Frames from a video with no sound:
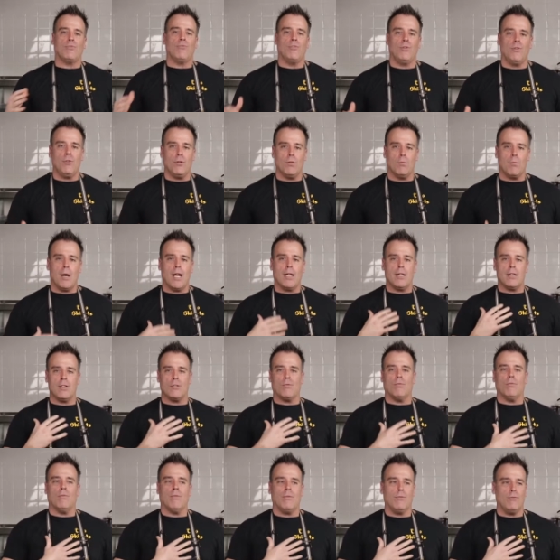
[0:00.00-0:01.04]
food, about
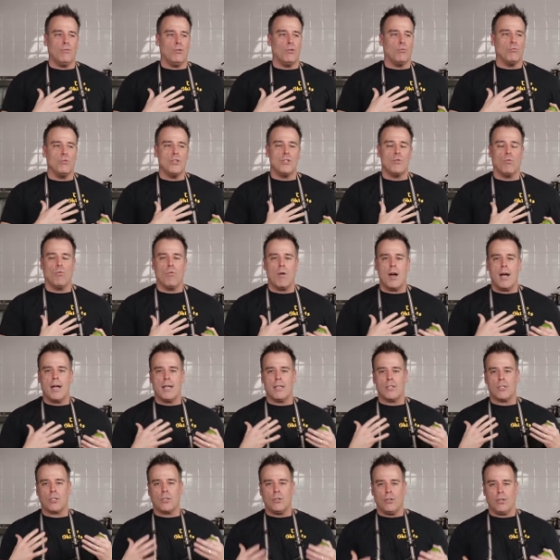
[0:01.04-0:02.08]
the reason why
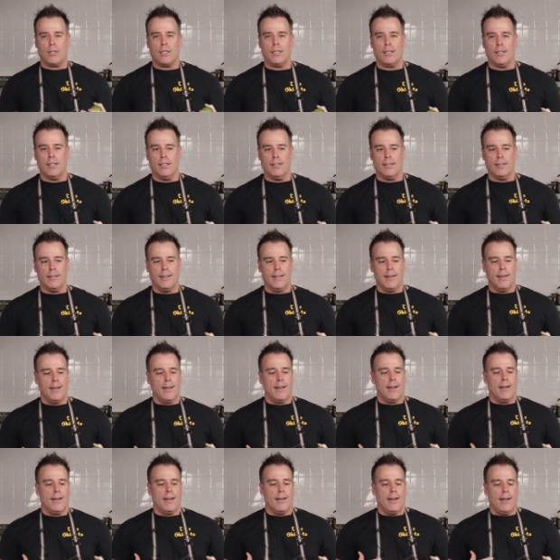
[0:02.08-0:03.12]
he's cooking it.
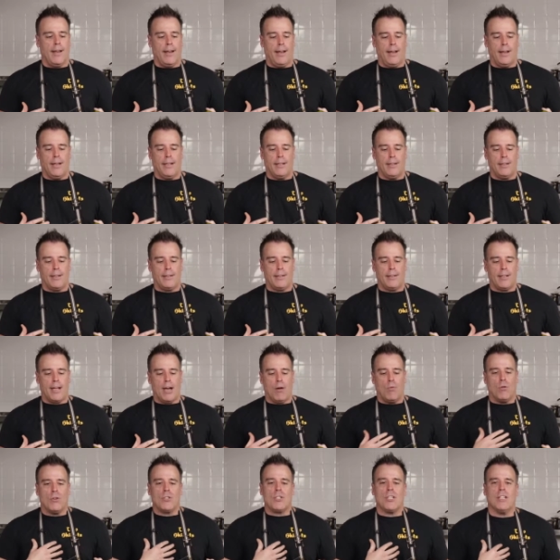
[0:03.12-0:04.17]
And I
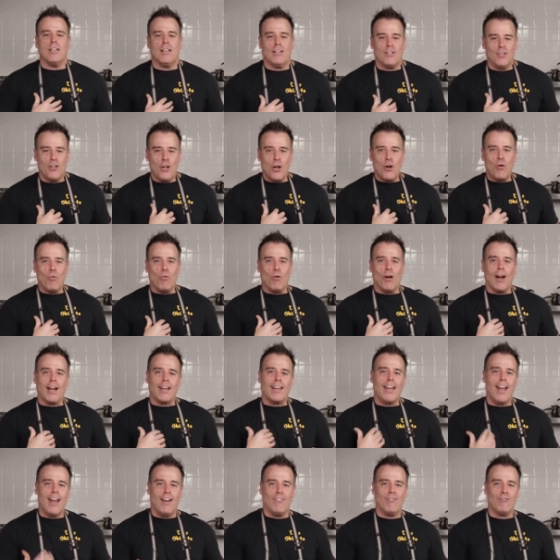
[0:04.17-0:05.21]
want you to know where I
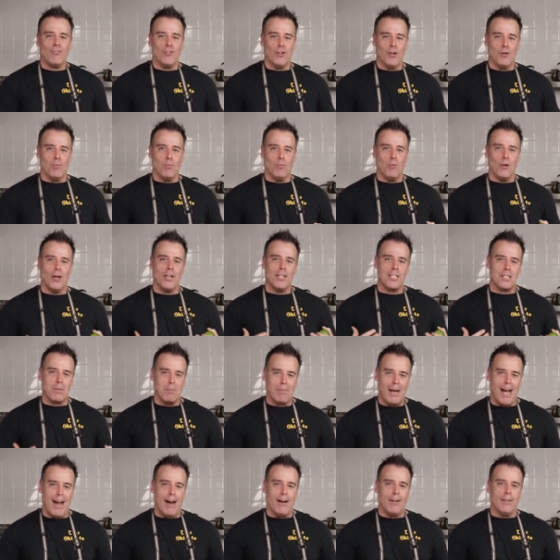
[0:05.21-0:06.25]
came from, what it's
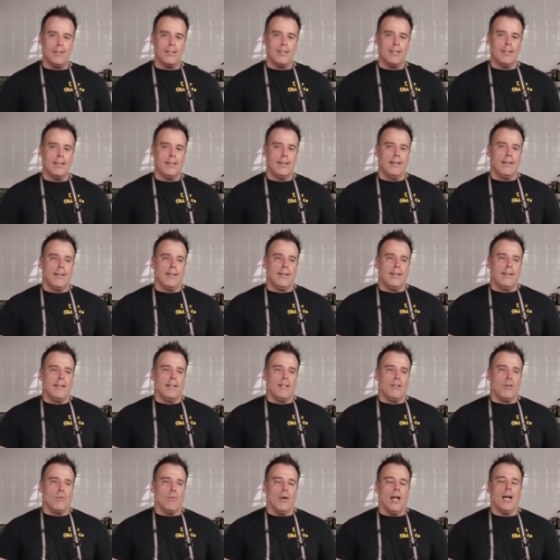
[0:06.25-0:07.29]
about.
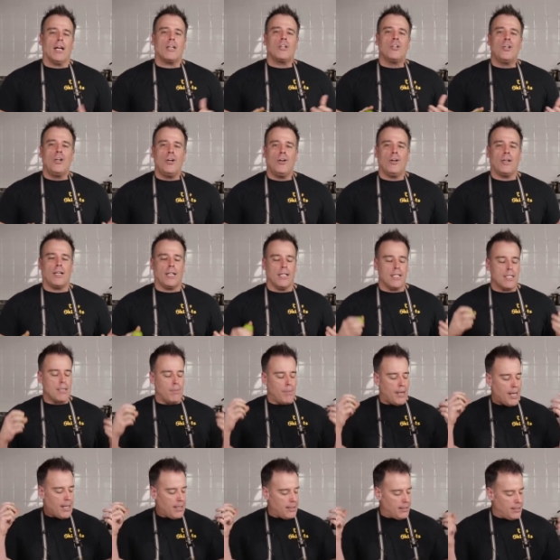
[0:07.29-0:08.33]
When I cook, it's
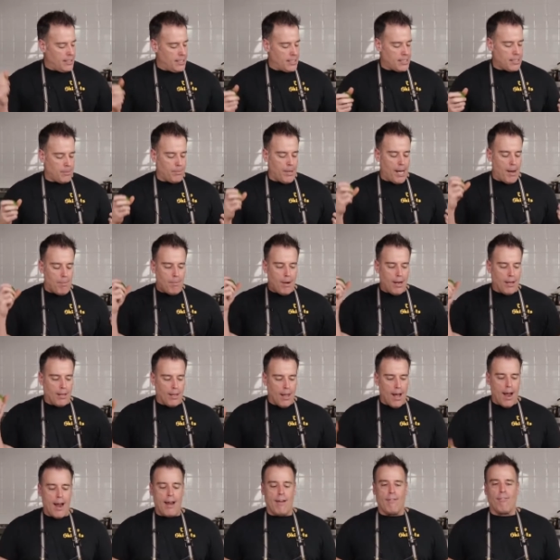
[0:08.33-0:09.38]
about my
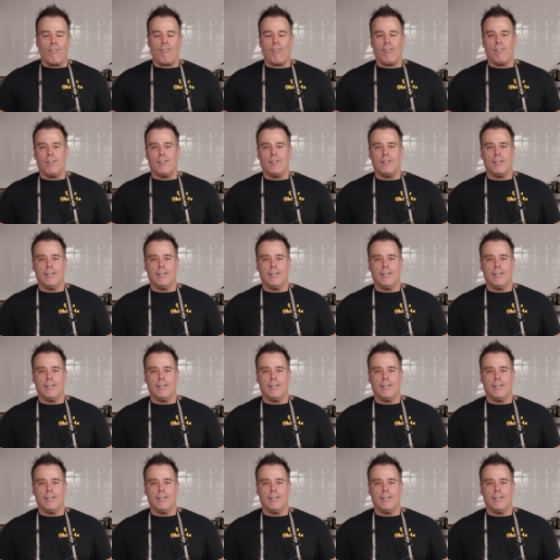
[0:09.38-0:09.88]
life.